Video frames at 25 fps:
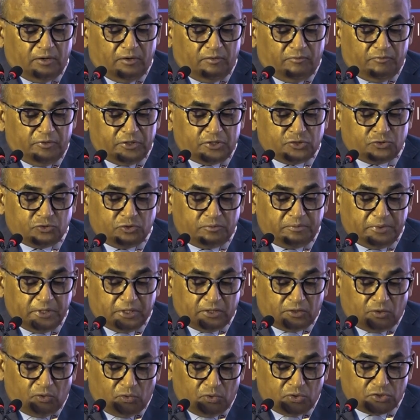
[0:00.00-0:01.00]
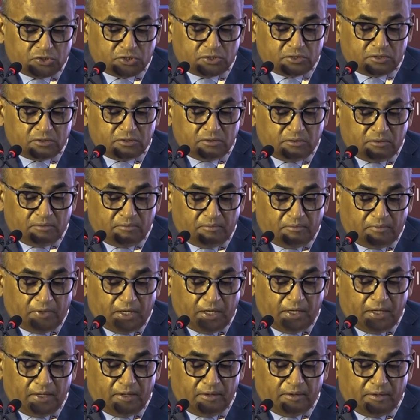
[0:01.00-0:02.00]
which should be closed
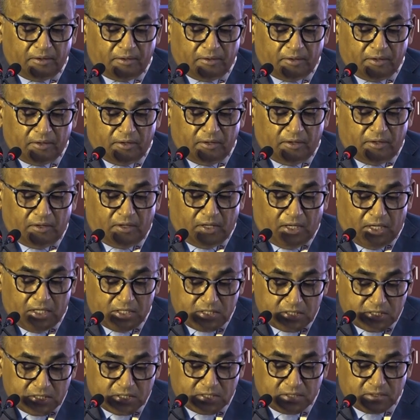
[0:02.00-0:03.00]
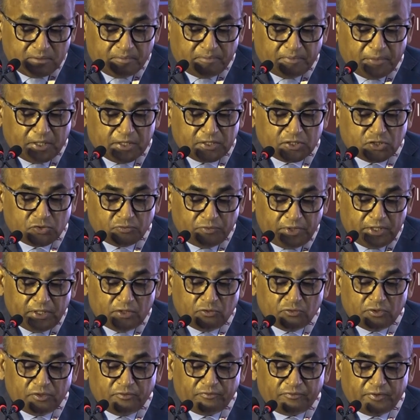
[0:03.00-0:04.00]
by us
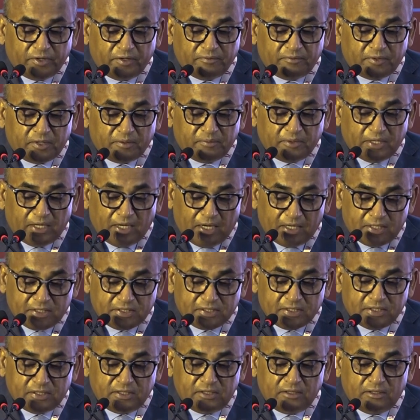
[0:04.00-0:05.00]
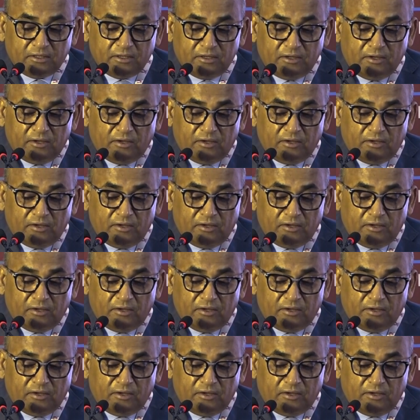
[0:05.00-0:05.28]
pursuant to the favorable answer